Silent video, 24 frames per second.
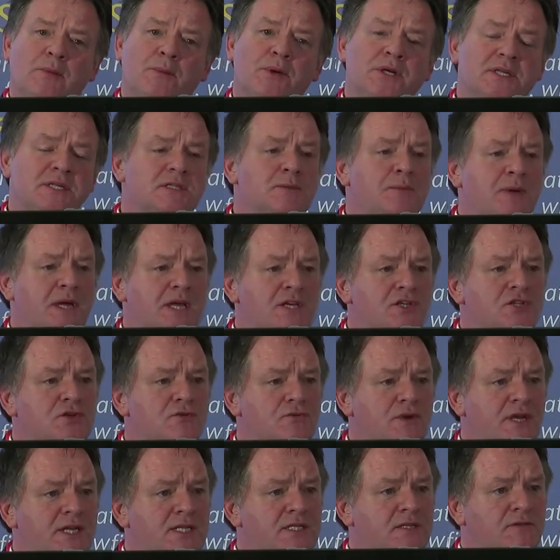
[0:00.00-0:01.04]
participation
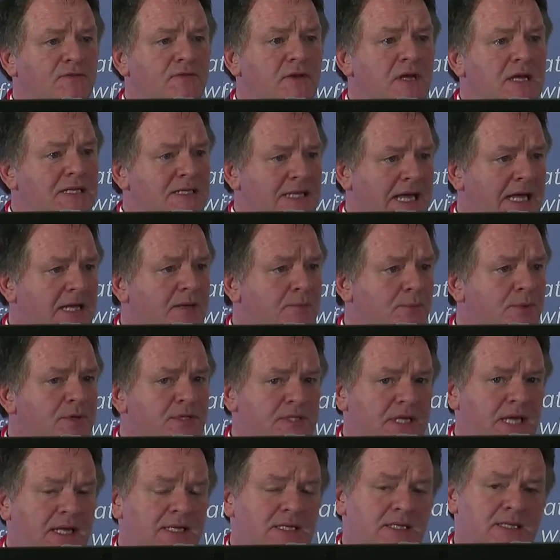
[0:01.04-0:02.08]
rates of
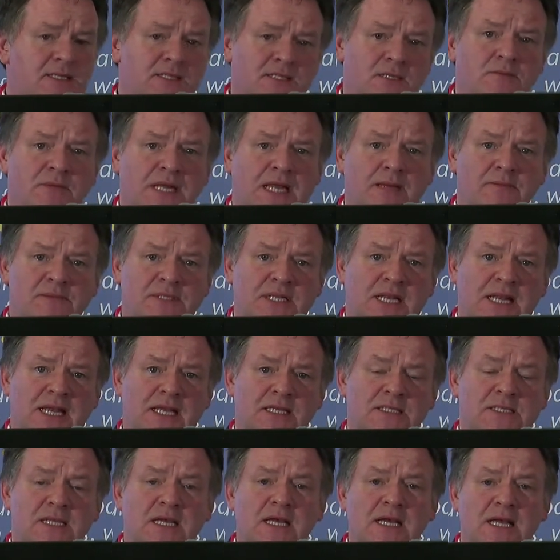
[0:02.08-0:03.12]
10% and sometimes
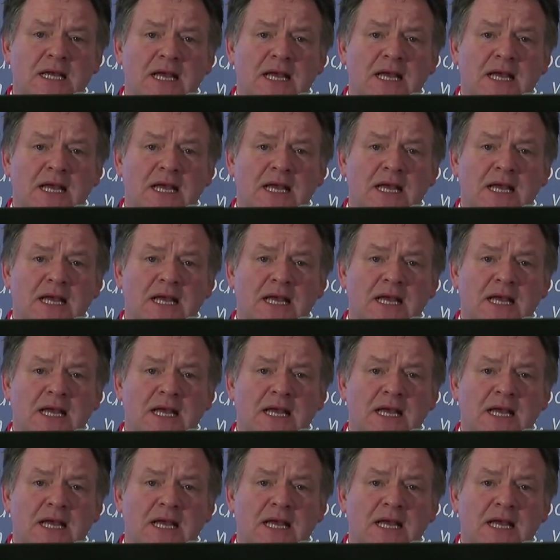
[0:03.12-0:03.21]
less.